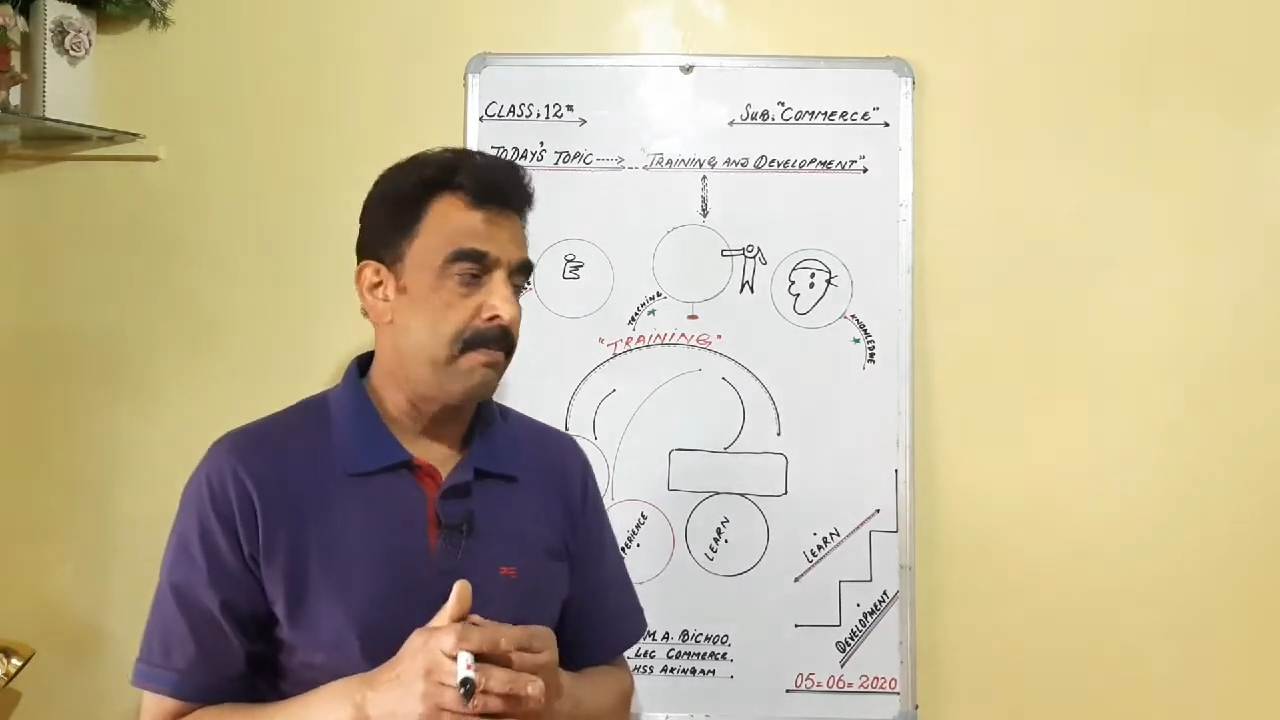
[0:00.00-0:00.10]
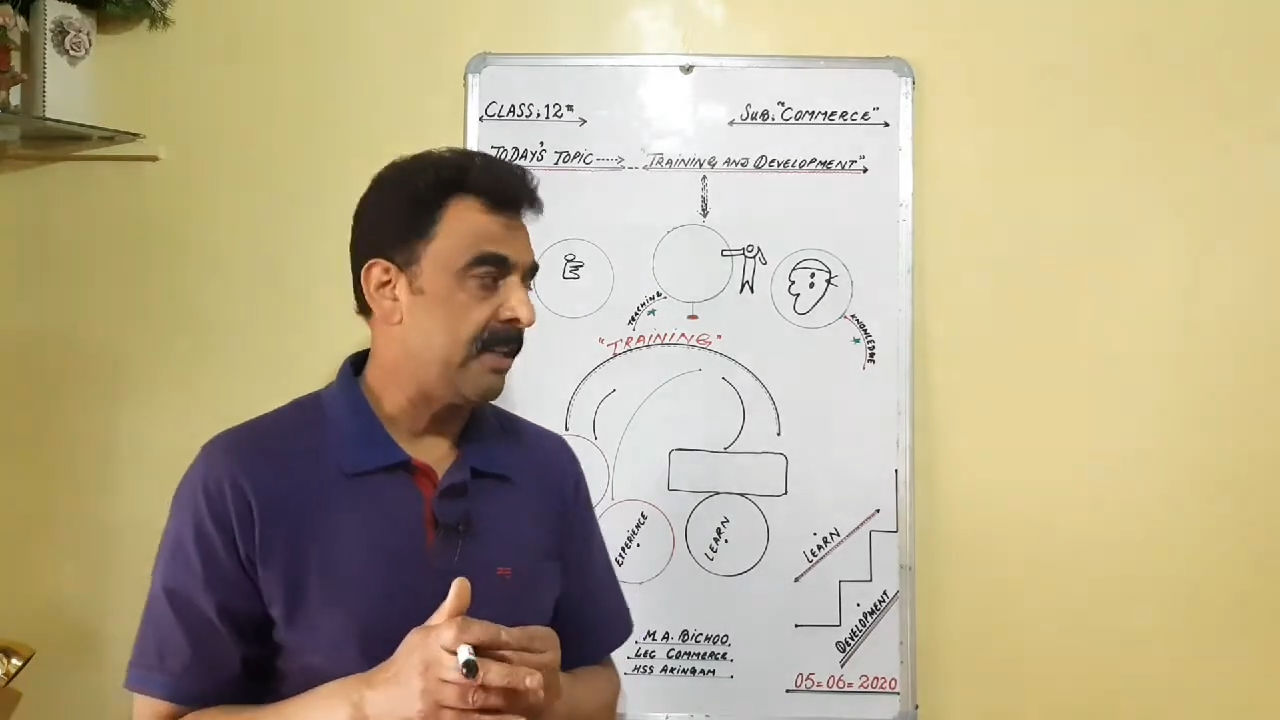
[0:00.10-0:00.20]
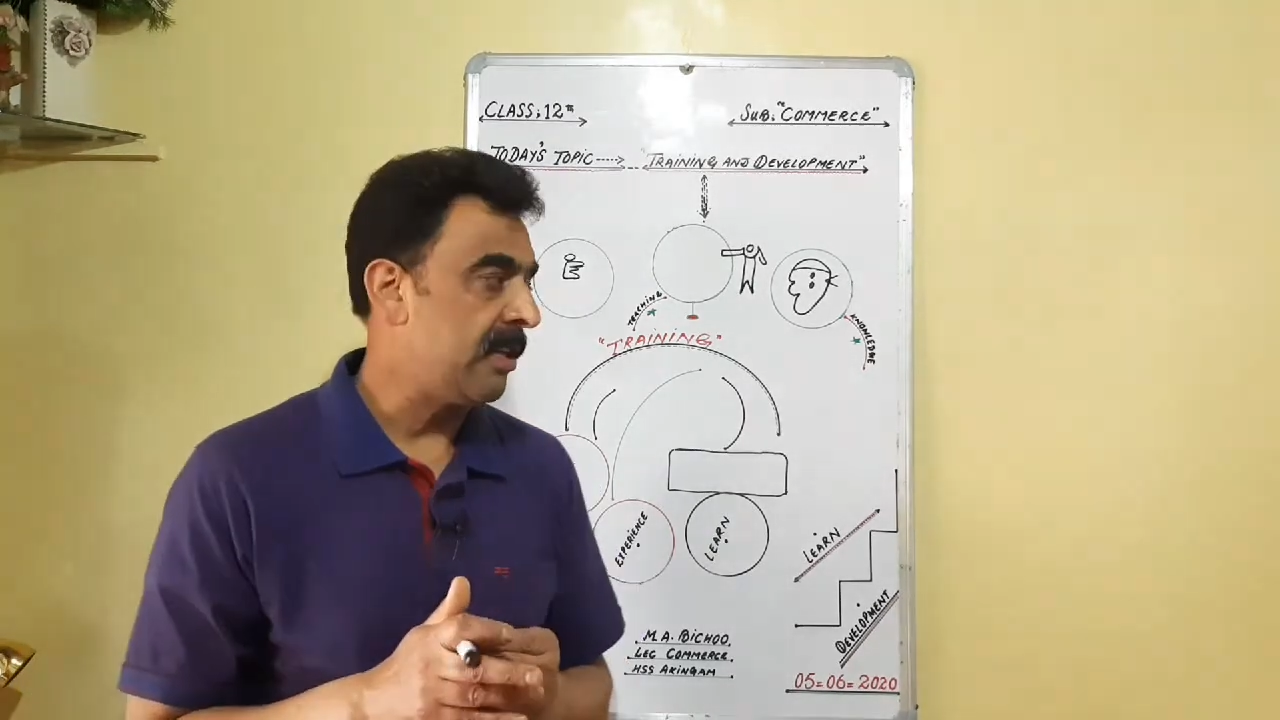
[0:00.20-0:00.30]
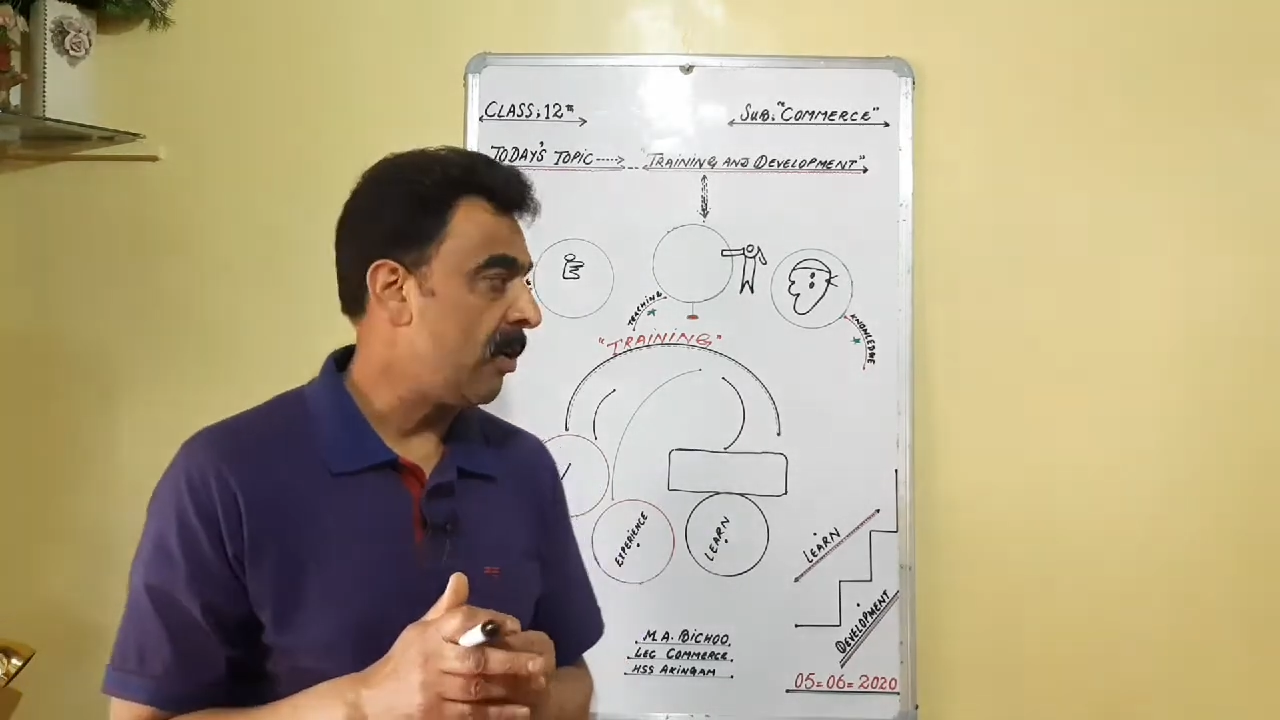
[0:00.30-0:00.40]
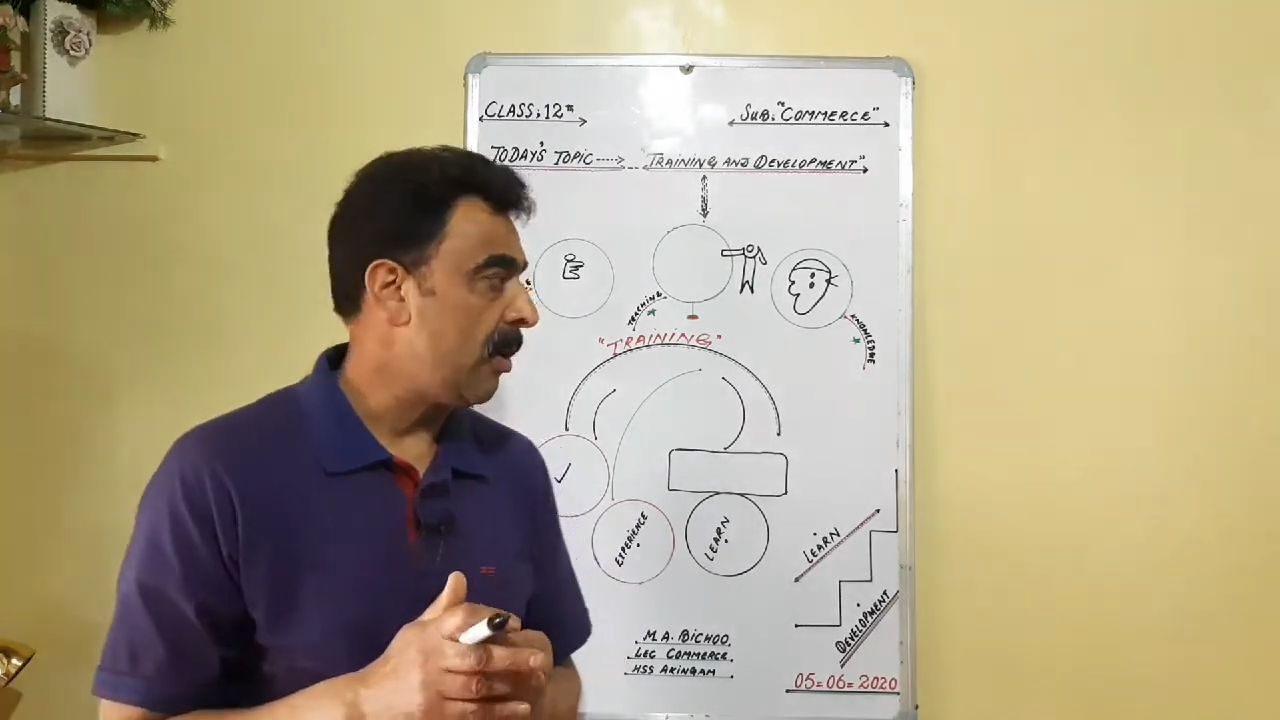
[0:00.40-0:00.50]

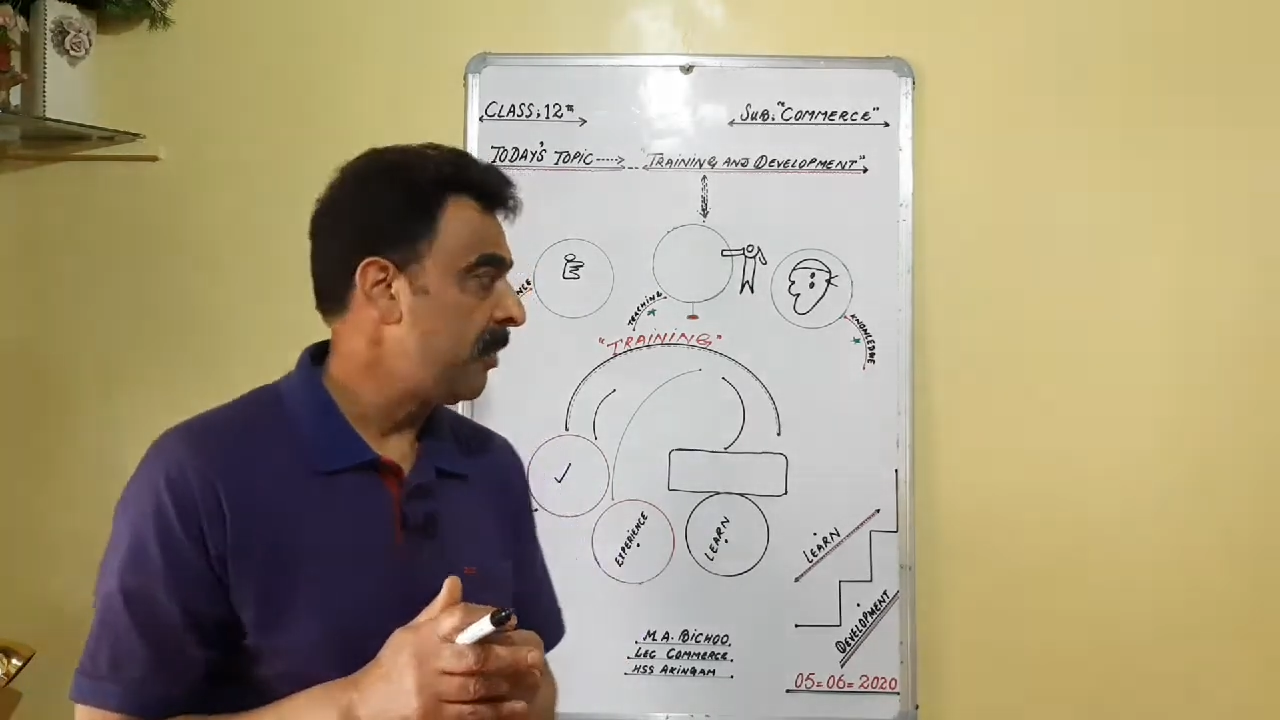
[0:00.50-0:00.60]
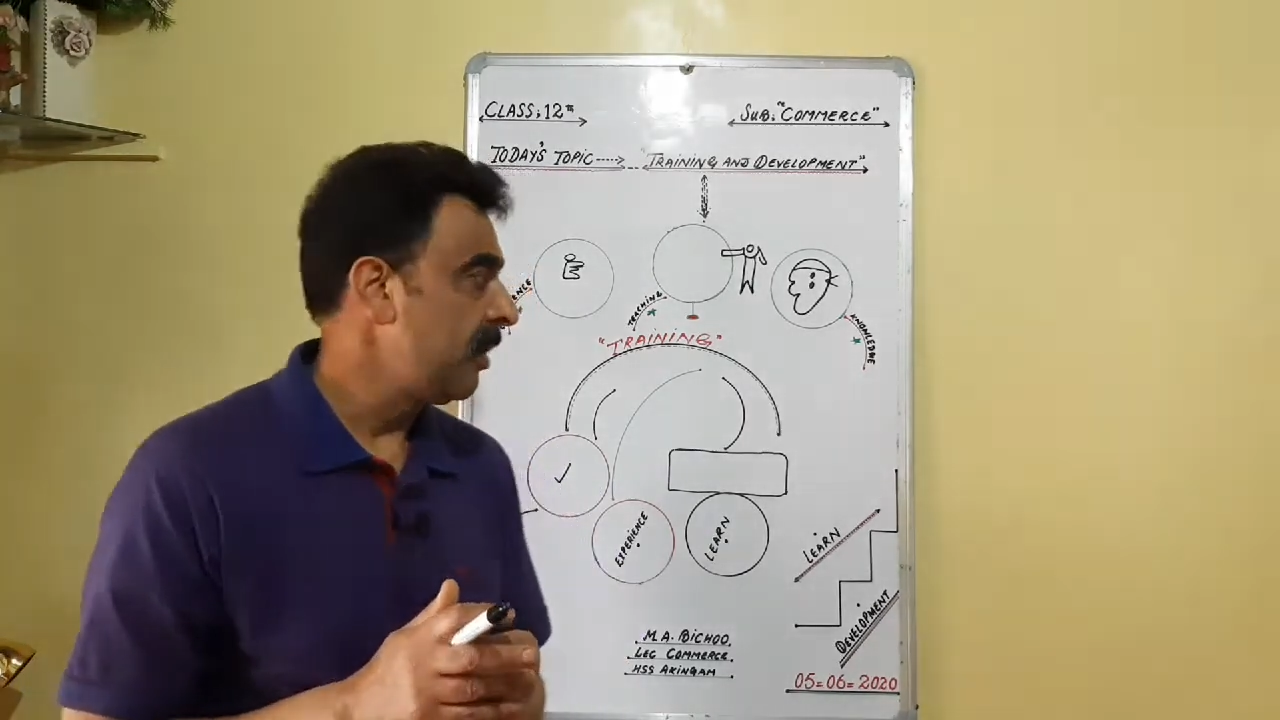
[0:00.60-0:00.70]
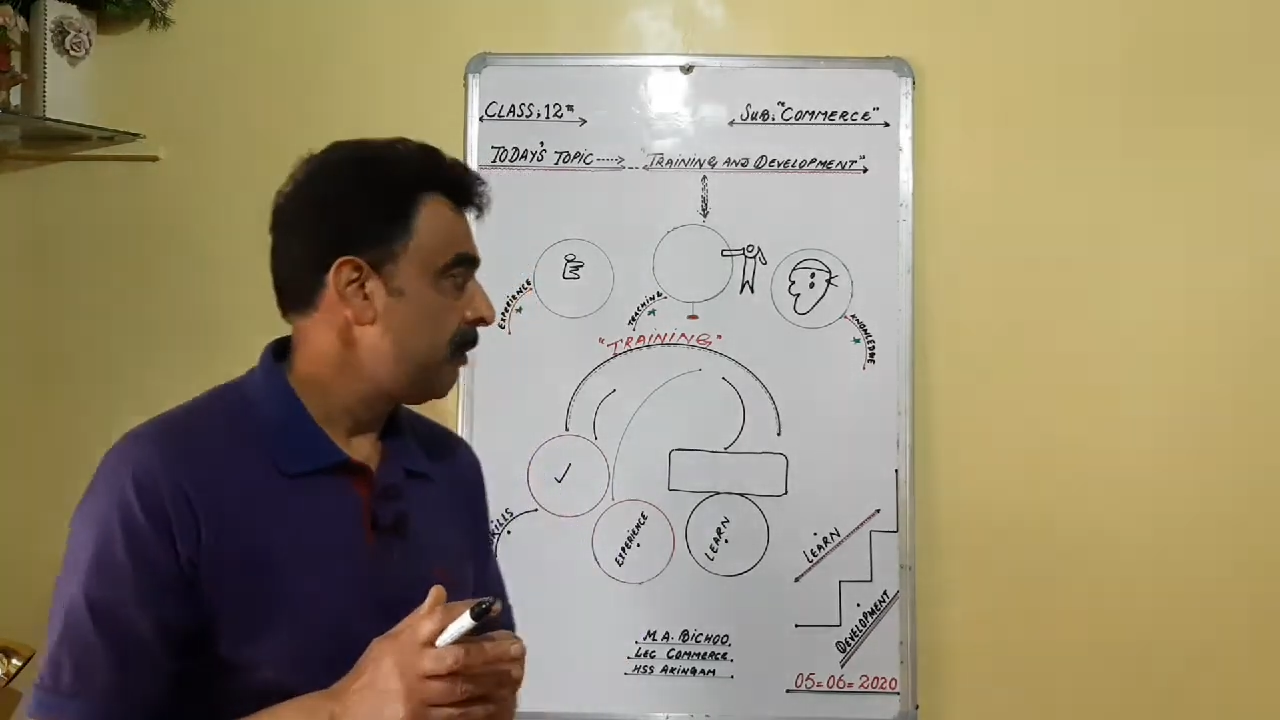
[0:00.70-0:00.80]
method of